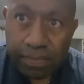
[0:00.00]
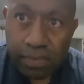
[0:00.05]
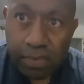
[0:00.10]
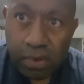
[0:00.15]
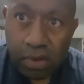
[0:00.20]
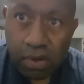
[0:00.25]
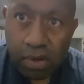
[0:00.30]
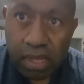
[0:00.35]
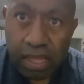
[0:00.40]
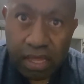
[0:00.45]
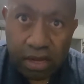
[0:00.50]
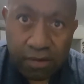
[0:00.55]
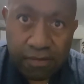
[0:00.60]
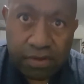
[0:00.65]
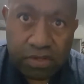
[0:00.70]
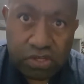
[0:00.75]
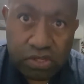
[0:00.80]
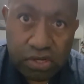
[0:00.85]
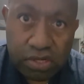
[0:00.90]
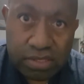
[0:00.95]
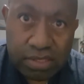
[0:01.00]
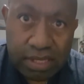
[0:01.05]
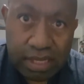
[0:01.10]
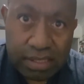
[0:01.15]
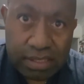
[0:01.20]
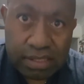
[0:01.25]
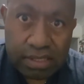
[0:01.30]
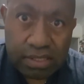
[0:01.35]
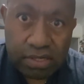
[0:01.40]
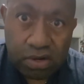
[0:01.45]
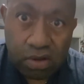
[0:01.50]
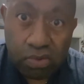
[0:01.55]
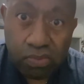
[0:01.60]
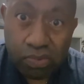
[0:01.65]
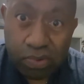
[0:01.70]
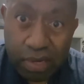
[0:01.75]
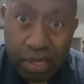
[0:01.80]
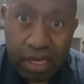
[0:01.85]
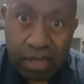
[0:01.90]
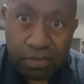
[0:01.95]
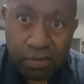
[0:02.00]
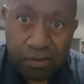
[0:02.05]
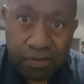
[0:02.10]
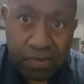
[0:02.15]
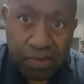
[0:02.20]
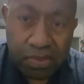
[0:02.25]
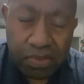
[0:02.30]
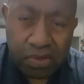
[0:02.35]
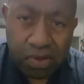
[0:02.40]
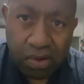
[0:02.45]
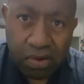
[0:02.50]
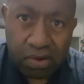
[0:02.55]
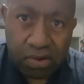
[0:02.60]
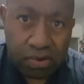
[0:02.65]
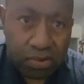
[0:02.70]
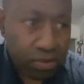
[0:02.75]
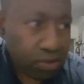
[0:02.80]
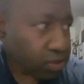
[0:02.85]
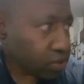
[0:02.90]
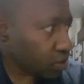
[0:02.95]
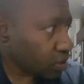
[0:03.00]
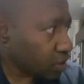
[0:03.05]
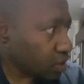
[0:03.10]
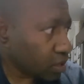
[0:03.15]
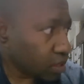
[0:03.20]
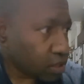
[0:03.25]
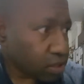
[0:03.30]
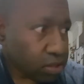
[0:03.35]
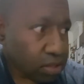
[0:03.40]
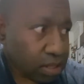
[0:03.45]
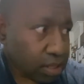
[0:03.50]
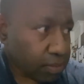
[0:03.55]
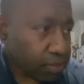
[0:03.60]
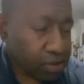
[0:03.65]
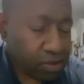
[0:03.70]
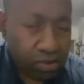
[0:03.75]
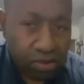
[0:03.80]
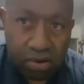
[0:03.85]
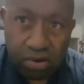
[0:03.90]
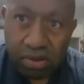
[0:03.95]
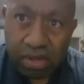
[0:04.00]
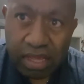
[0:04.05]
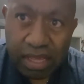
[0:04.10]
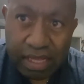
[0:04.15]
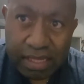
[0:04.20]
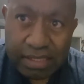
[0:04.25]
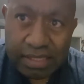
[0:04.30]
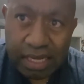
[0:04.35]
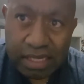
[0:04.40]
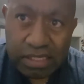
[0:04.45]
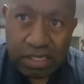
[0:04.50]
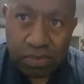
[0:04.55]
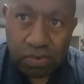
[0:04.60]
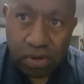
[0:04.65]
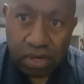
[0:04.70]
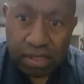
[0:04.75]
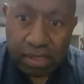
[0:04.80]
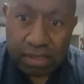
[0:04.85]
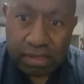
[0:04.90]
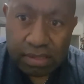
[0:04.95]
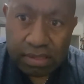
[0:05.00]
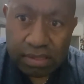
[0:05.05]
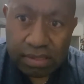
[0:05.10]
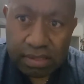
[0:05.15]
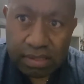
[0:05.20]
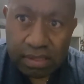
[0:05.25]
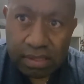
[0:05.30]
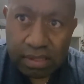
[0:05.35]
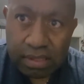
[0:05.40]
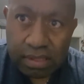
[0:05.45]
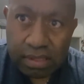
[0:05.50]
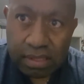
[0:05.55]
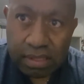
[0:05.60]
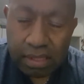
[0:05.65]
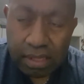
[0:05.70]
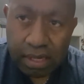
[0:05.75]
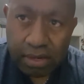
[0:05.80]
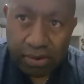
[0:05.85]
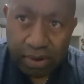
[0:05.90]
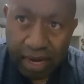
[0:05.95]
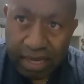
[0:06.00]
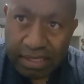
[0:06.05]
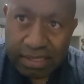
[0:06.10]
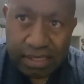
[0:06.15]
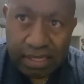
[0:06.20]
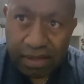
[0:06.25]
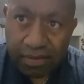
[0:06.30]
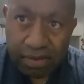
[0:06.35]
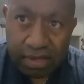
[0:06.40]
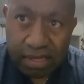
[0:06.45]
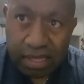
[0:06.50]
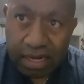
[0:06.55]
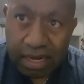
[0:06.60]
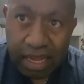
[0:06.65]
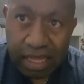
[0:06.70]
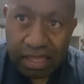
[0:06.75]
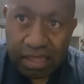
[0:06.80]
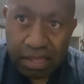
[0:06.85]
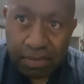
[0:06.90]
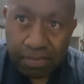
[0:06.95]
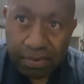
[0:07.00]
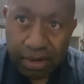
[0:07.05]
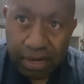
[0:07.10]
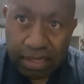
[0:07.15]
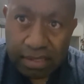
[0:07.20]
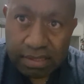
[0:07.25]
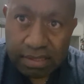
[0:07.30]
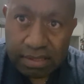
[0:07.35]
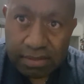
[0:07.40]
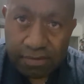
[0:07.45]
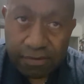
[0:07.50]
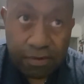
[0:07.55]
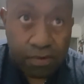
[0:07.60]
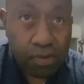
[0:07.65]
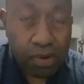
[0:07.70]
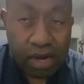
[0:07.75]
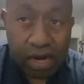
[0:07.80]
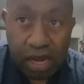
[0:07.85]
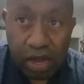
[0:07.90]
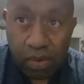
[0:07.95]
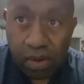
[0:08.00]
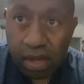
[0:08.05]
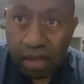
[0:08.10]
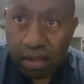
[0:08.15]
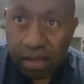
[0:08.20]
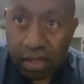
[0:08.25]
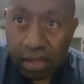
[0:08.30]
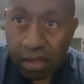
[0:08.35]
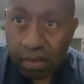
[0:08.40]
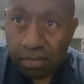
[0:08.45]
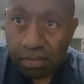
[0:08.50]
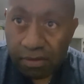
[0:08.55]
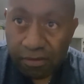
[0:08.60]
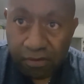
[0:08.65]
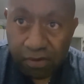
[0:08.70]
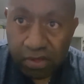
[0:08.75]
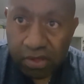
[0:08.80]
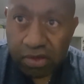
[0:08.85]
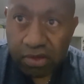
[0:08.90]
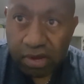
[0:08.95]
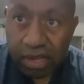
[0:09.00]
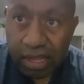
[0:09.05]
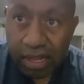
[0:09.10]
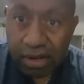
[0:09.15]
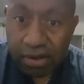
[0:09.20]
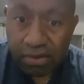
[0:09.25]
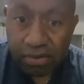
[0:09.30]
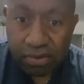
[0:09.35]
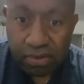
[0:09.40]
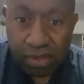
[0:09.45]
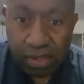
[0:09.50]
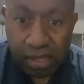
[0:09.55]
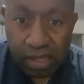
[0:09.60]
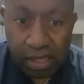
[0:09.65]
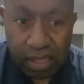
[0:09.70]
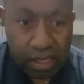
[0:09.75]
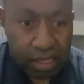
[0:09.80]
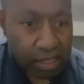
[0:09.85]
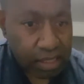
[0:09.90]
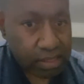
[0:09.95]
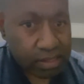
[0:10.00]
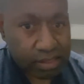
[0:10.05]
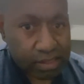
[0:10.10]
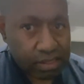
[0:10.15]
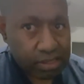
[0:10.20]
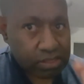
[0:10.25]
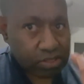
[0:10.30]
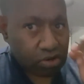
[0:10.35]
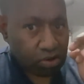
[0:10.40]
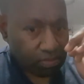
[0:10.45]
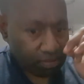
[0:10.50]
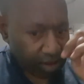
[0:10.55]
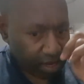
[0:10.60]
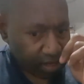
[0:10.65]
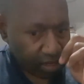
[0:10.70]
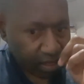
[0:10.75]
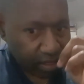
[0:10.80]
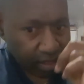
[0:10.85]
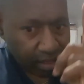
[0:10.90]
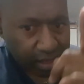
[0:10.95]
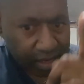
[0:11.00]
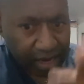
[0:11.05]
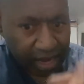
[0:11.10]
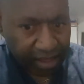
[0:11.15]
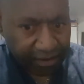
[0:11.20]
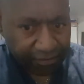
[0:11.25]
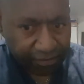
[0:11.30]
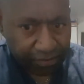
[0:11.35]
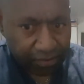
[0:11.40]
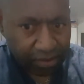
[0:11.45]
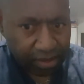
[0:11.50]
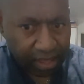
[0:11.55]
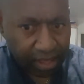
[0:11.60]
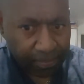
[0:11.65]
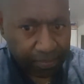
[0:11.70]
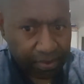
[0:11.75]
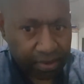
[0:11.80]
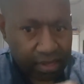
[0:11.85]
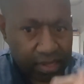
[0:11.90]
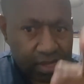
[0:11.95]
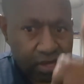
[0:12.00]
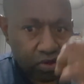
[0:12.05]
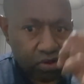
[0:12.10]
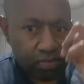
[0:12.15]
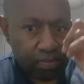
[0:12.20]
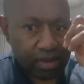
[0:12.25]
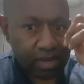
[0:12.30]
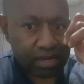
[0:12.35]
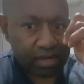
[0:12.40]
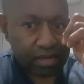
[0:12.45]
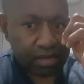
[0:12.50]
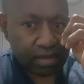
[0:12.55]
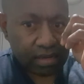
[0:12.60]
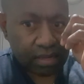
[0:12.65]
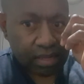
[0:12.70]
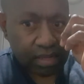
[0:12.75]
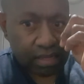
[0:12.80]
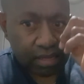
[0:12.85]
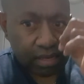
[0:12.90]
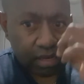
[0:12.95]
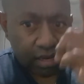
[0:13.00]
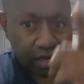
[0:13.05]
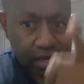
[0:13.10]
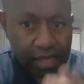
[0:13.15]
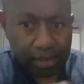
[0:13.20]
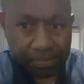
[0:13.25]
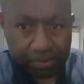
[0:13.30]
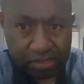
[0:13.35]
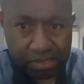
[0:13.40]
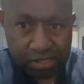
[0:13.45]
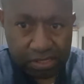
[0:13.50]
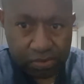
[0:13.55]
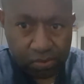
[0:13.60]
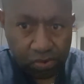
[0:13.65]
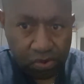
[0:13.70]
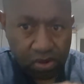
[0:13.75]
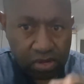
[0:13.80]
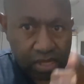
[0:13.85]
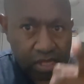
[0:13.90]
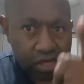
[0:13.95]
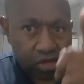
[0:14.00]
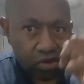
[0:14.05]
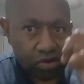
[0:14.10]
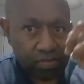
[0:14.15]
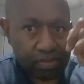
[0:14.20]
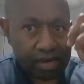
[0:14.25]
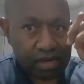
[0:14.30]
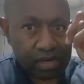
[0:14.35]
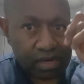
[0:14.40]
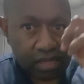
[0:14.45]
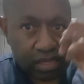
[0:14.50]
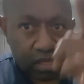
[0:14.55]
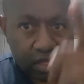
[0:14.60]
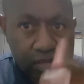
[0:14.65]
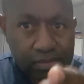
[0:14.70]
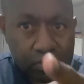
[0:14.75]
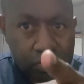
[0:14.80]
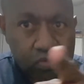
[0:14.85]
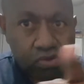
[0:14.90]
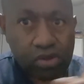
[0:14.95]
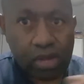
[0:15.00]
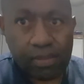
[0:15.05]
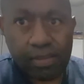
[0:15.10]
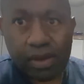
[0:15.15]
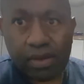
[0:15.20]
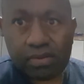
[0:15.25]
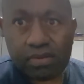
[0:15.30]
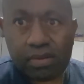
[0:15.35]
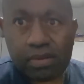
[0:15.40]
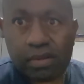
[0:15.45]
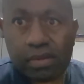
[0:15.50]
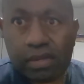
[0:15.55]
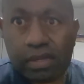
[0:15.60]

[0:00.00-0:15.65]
or a head of a church that's, you know, really moving with God. I mean, you're looking at signs and wonders. Christ never did lengthy prayers for one hour before he could heal you. He just commanded life to happen. He commanded leprosy to walk. He commanded the demon to come out